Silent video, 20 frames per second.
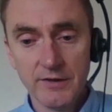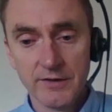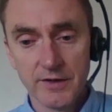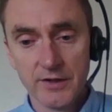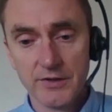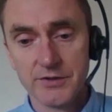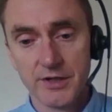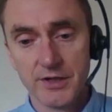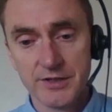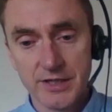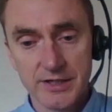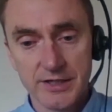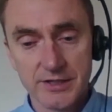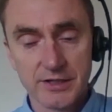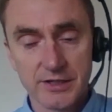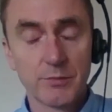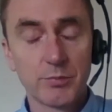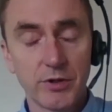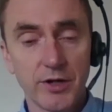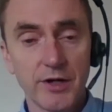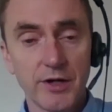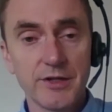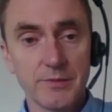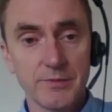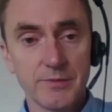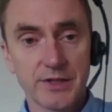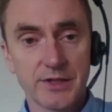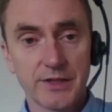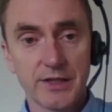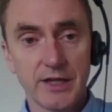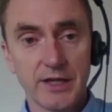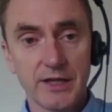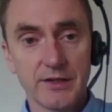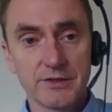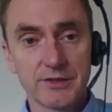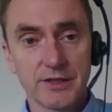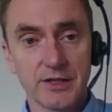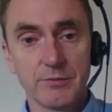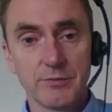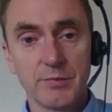those ideas and applied them to
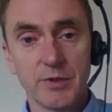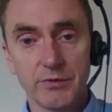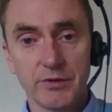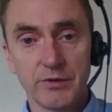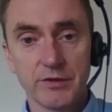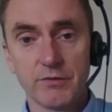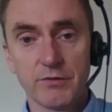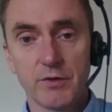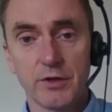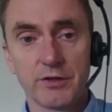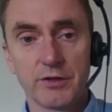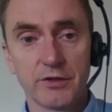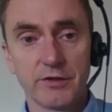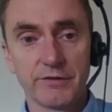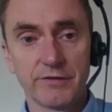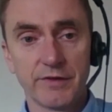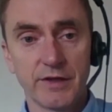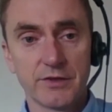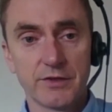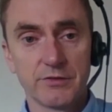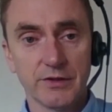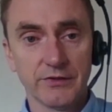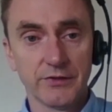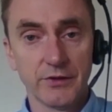their building of white collar factory.